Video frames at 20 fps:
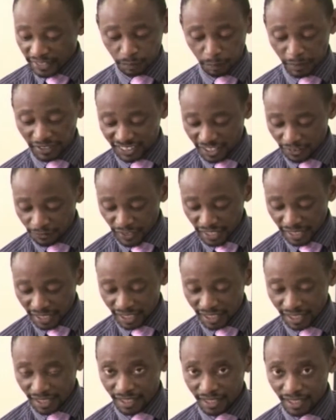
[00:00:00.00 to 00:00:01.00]
specific,
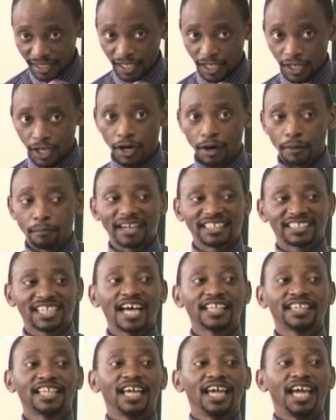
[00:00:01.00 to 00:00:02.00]
but
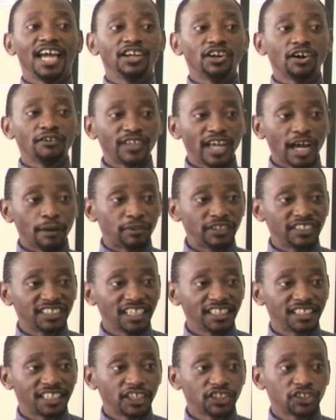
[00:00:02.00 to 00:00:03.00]
at the end of their
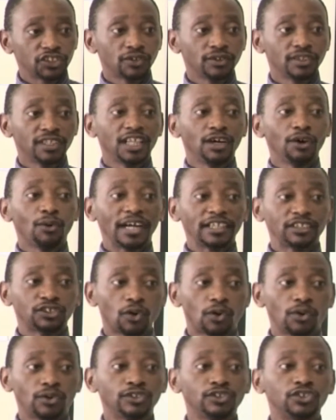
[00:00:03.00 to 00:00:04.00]
presentation, they were
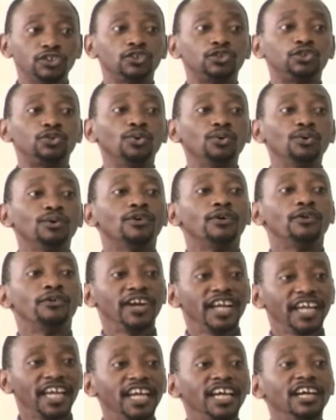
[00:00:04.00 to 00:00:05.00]
told to
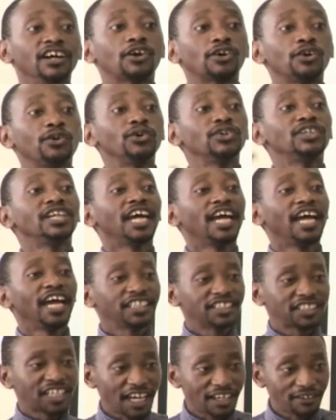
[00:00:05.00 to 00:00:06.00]
re-include
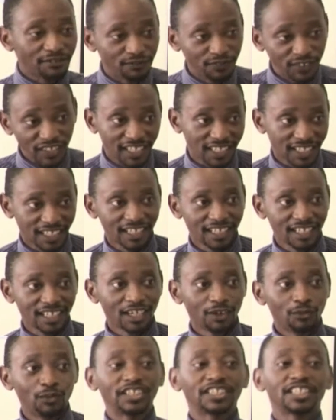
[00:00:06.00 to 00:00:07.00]
HIV,
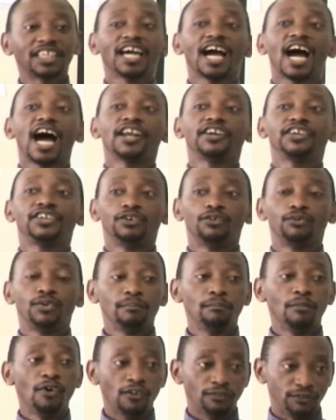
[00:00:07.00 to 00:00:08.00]
which they had
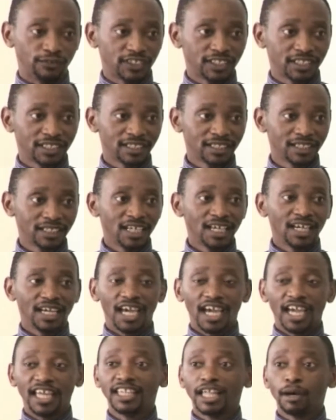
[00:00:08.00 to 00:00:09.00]
removed.
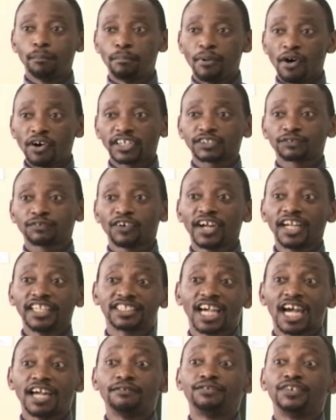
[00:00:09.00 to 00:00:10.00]
And the box for
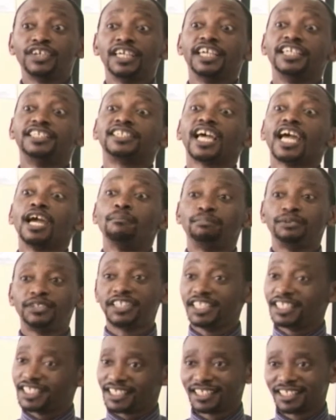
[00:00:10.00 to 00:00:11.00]
HIV is
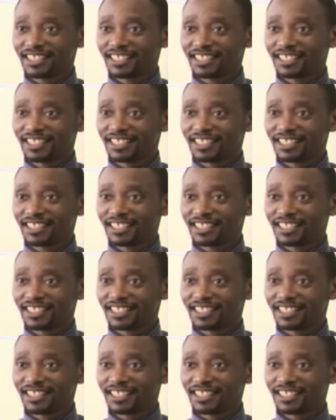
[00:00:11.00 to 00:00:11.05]
empty.